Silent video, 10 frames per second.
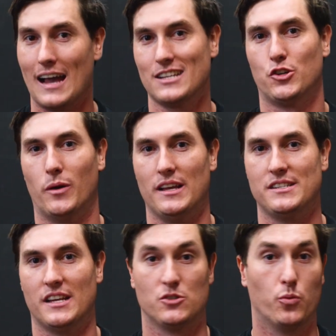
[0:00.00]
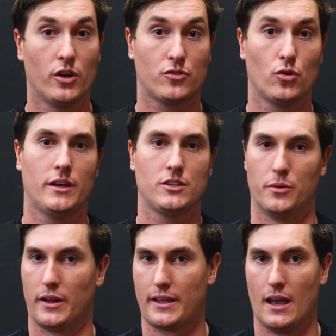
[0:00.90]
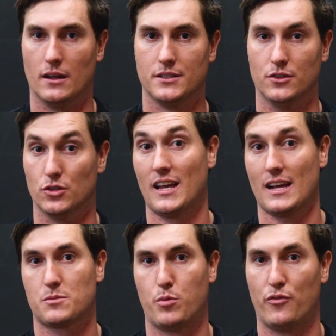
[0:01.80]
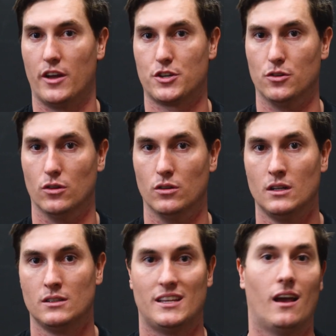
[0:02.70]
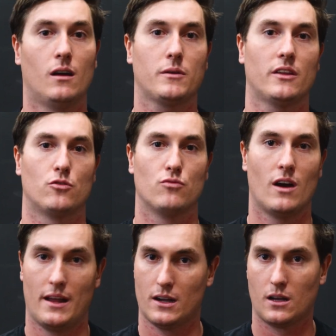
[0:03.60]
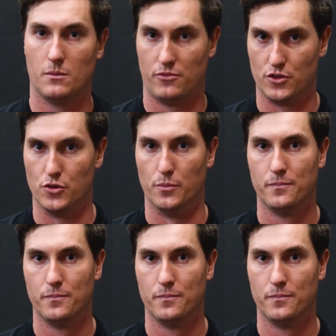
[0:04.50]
As always, it's worth talking to an accountant or tax professional to help get the right outcome for you.